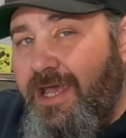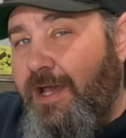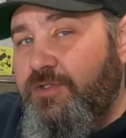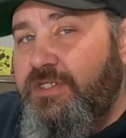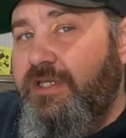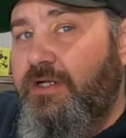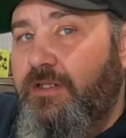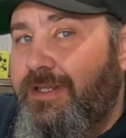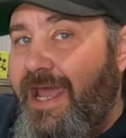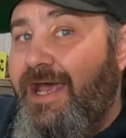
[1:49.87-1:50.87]
How's it gonna
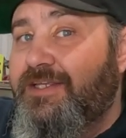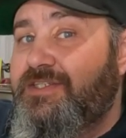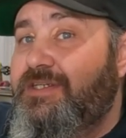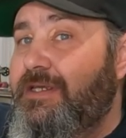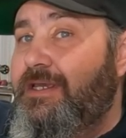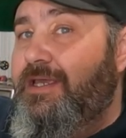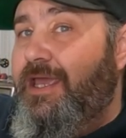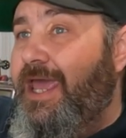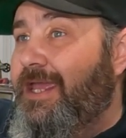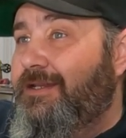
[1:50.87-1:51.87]
last?
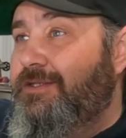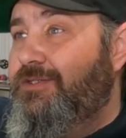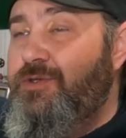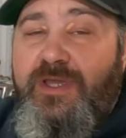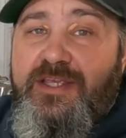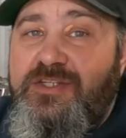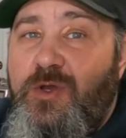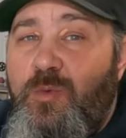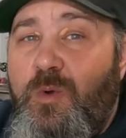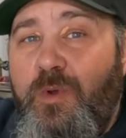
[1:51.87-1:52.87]
And you guys
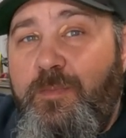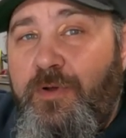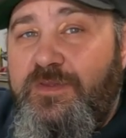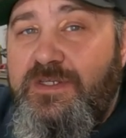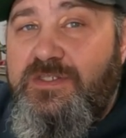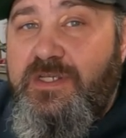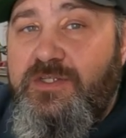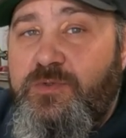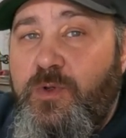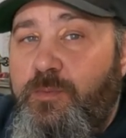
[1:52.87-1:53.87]
know what we put these
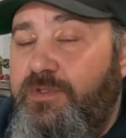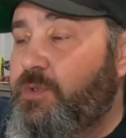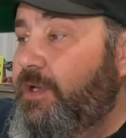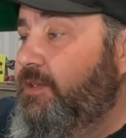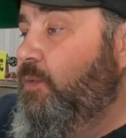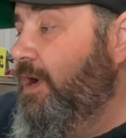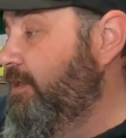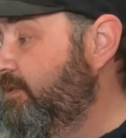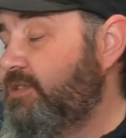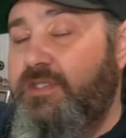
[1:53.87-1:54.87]
things through. Between the
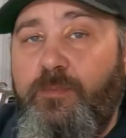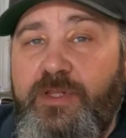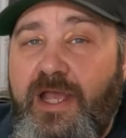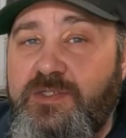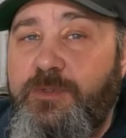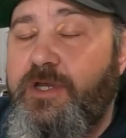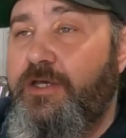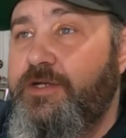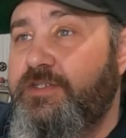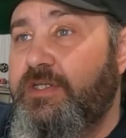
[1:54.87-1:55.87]
welders and the plasma
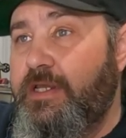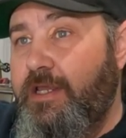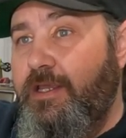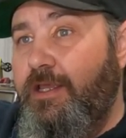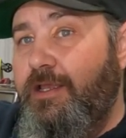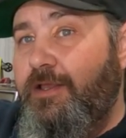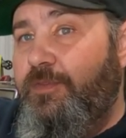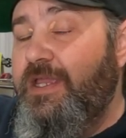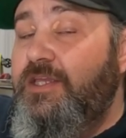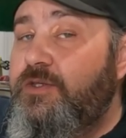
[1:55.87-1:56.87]
cutters,
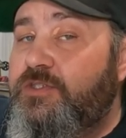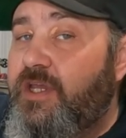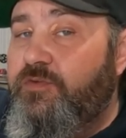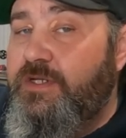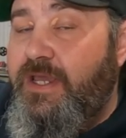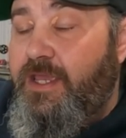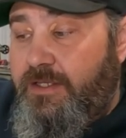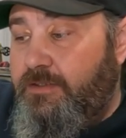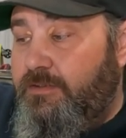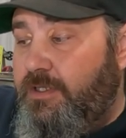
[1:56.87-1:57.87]
they get used every
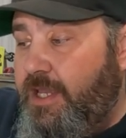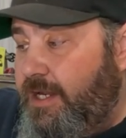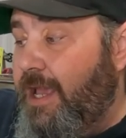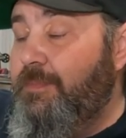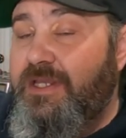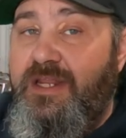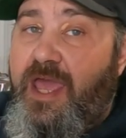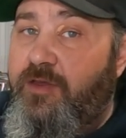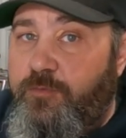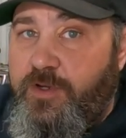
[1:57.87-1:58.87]
day. And I mean
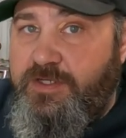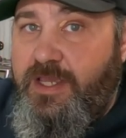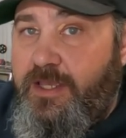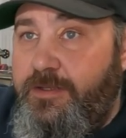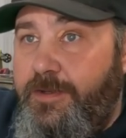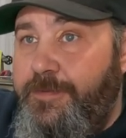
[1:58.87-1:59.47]
every day.